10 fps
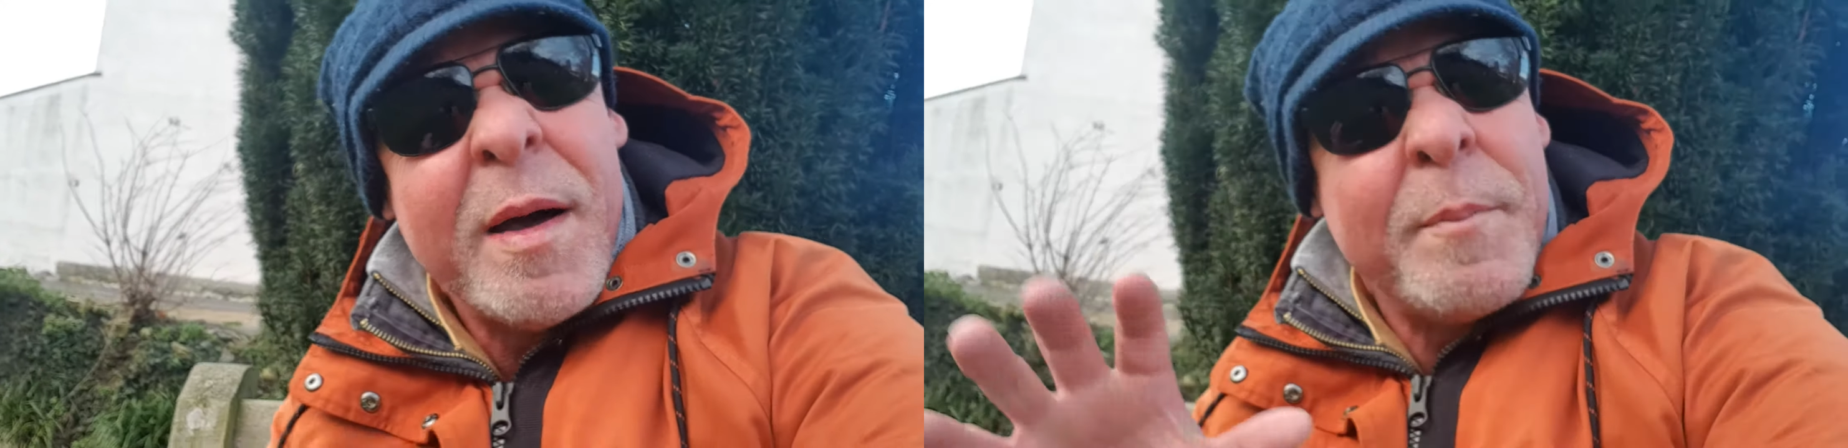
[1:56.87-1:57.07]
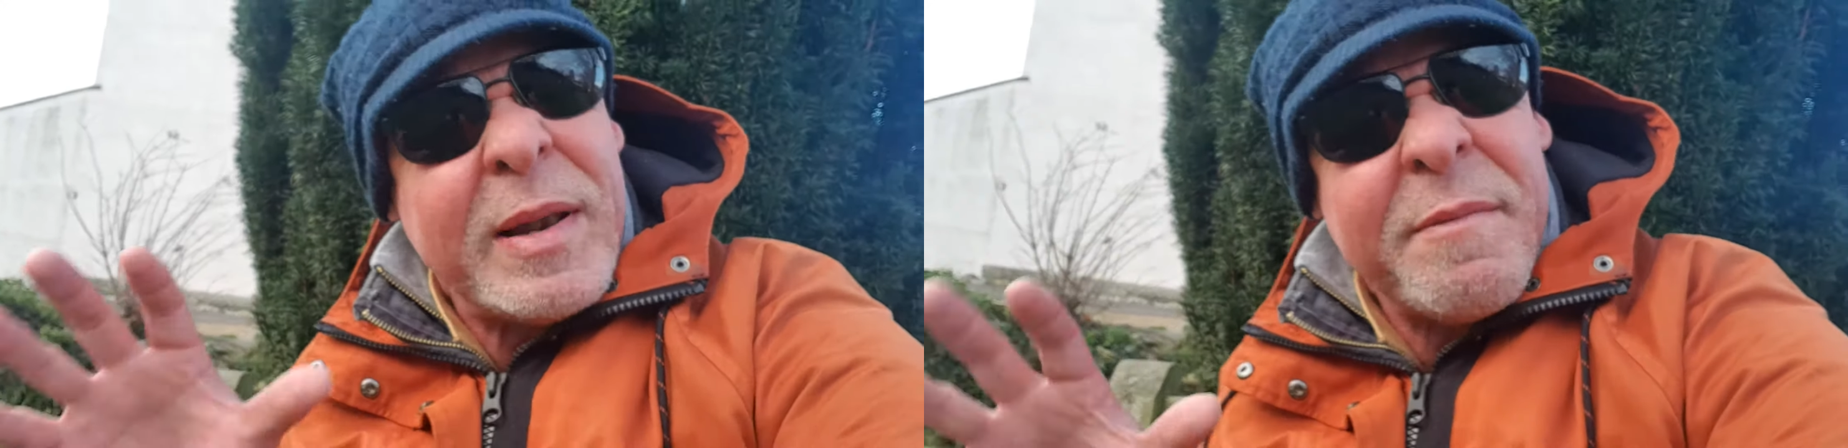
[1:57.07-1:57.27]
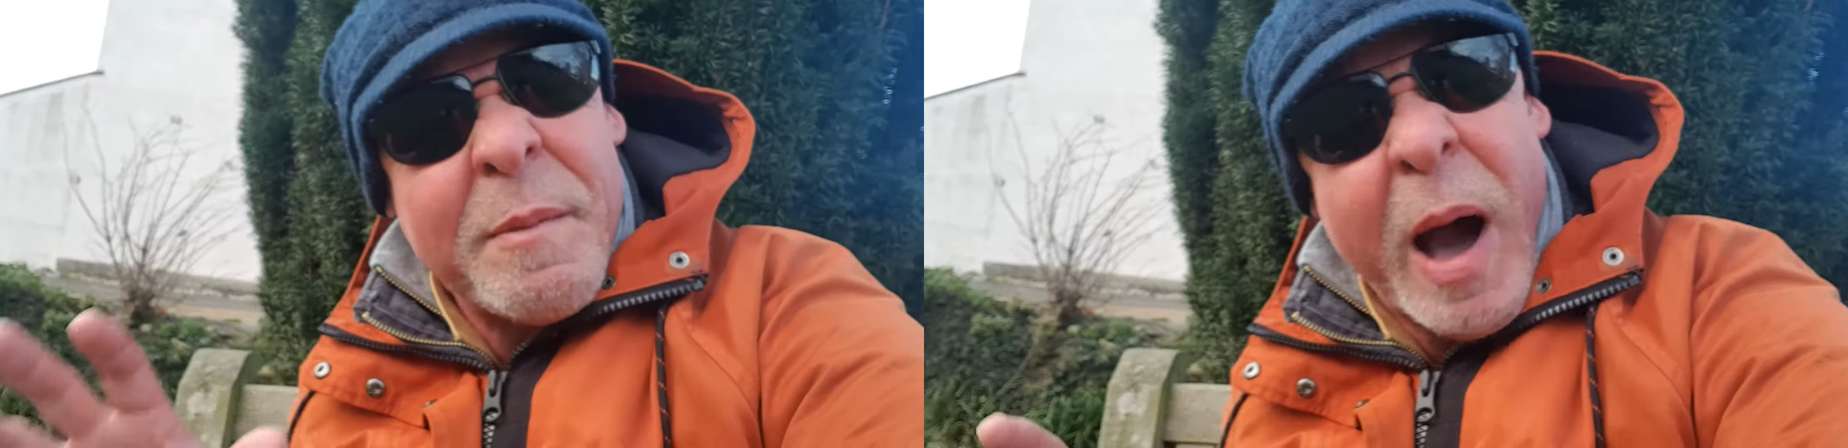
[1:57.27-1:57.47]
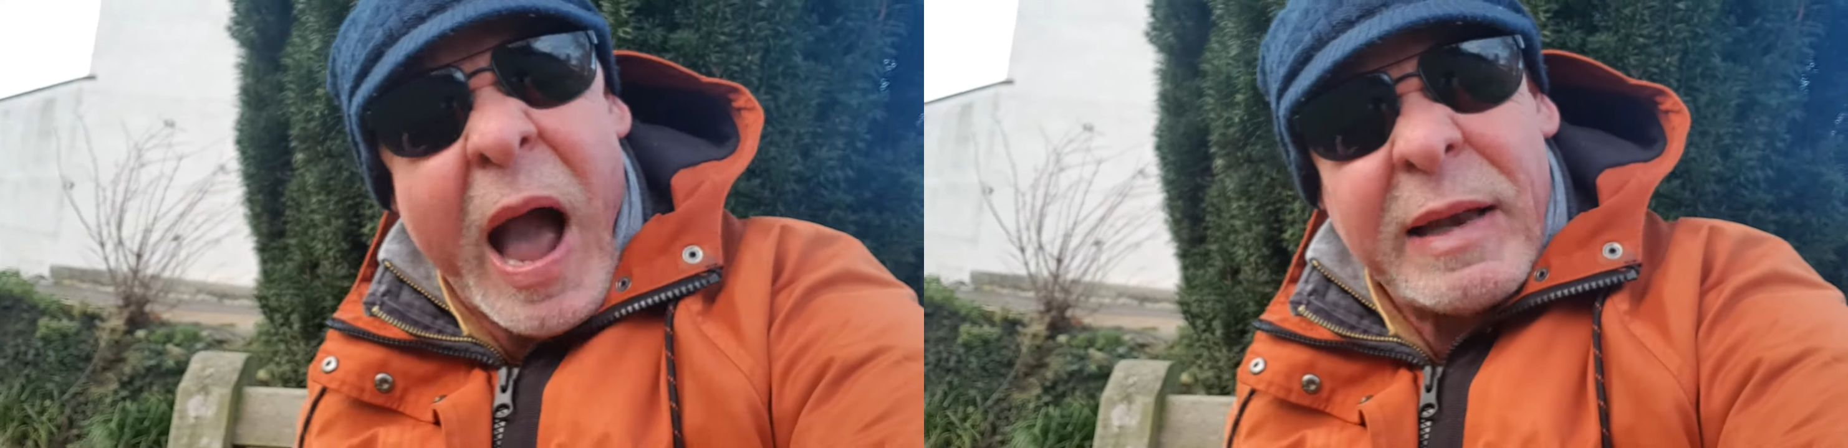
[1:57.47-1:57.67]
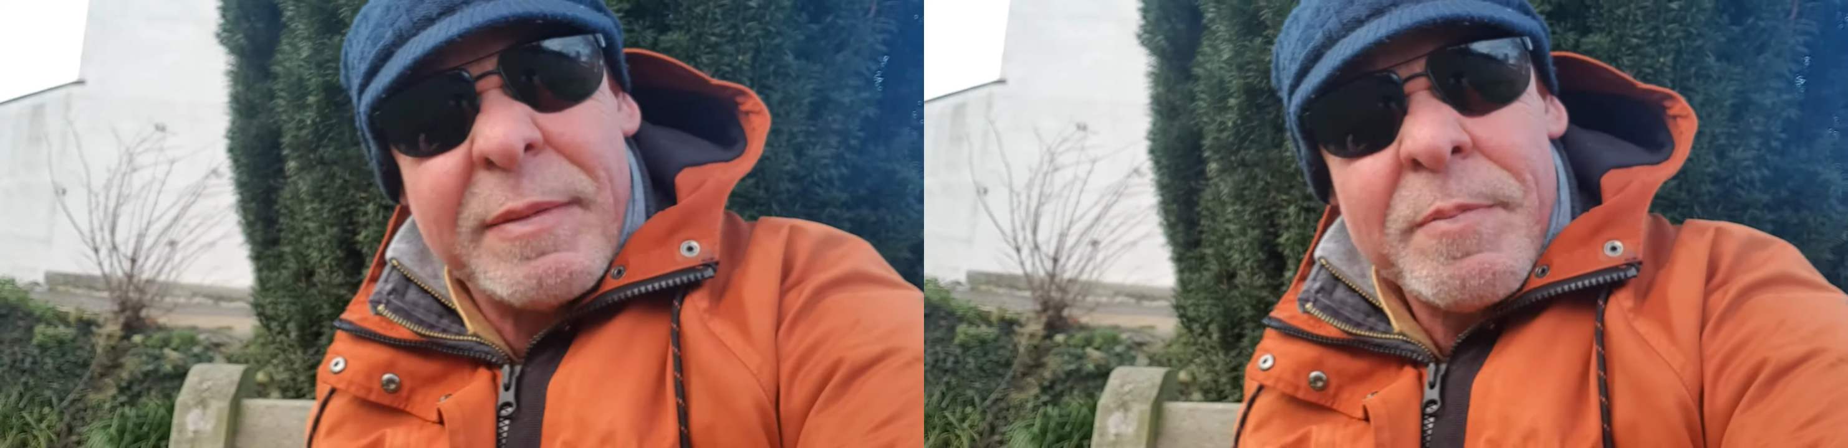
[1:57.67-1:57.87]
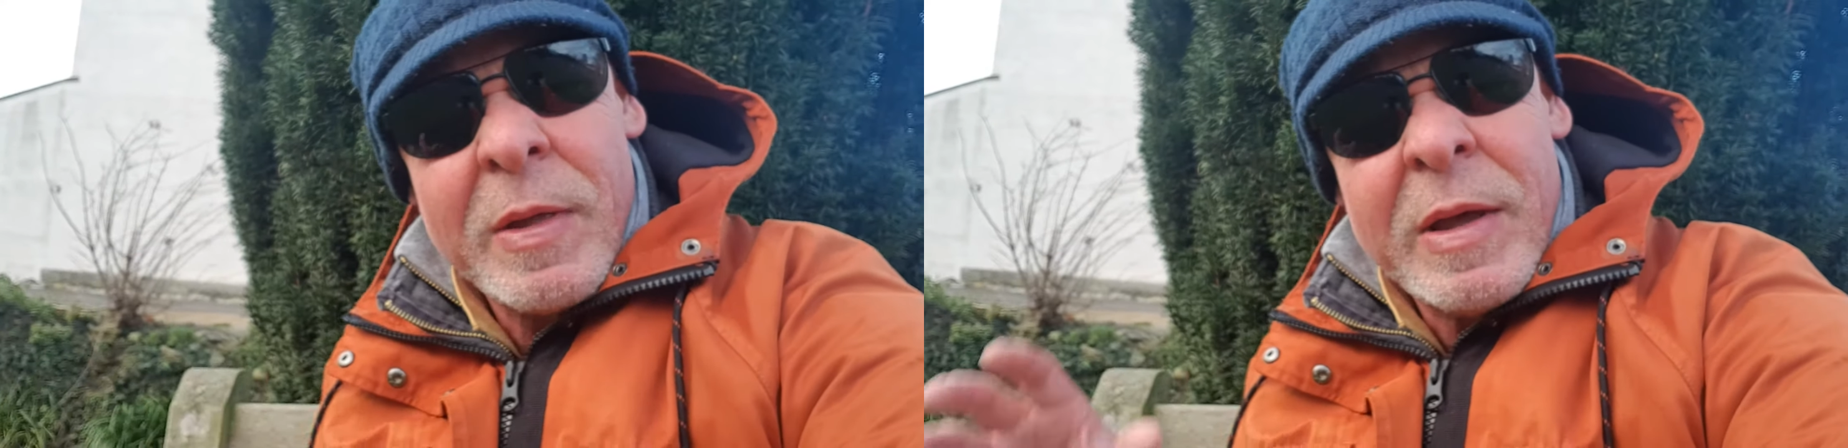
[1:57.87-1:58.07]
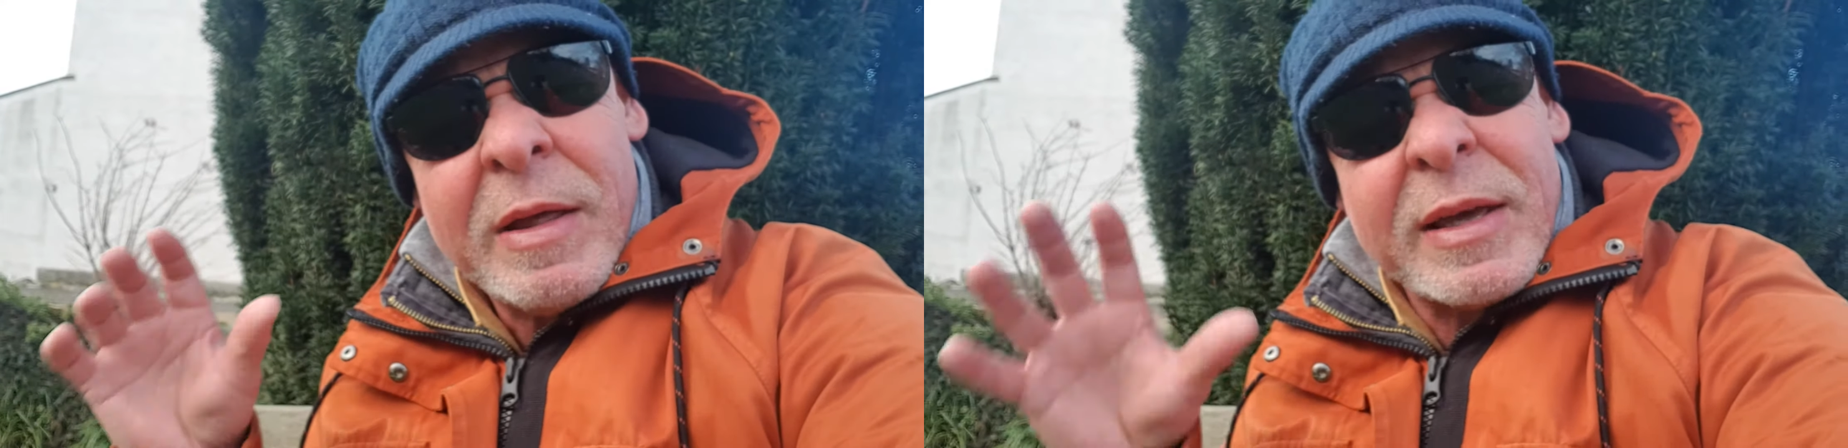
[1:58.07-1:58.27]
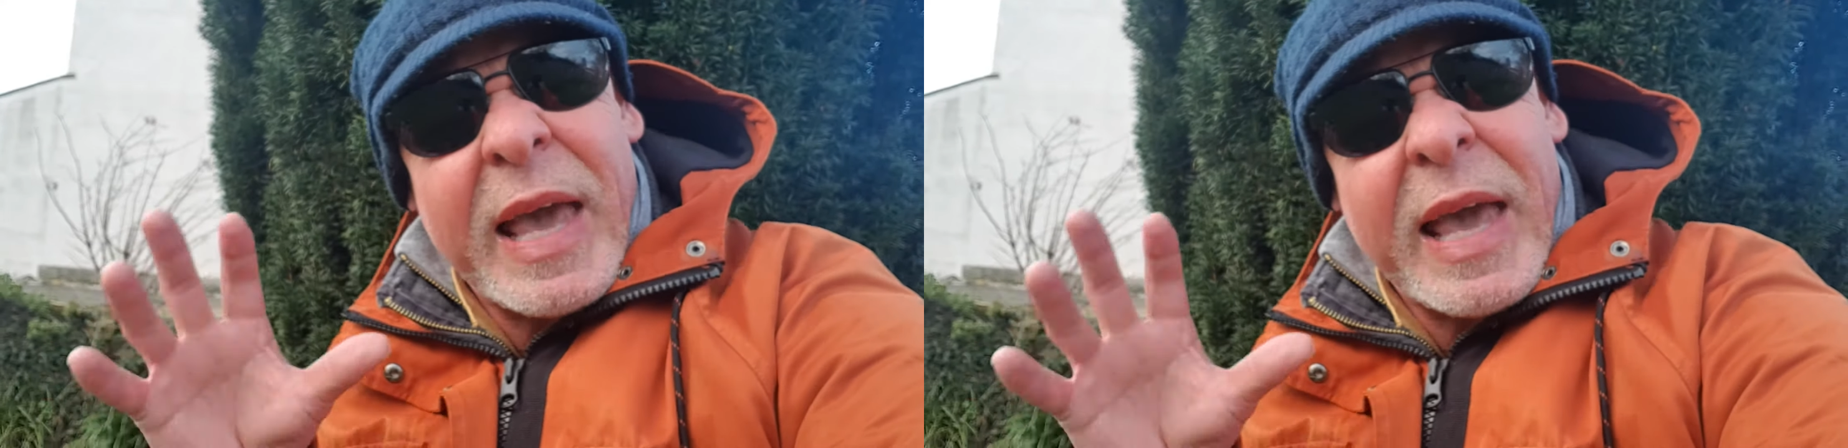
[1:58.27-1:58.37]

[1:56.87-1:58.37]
But never mind. The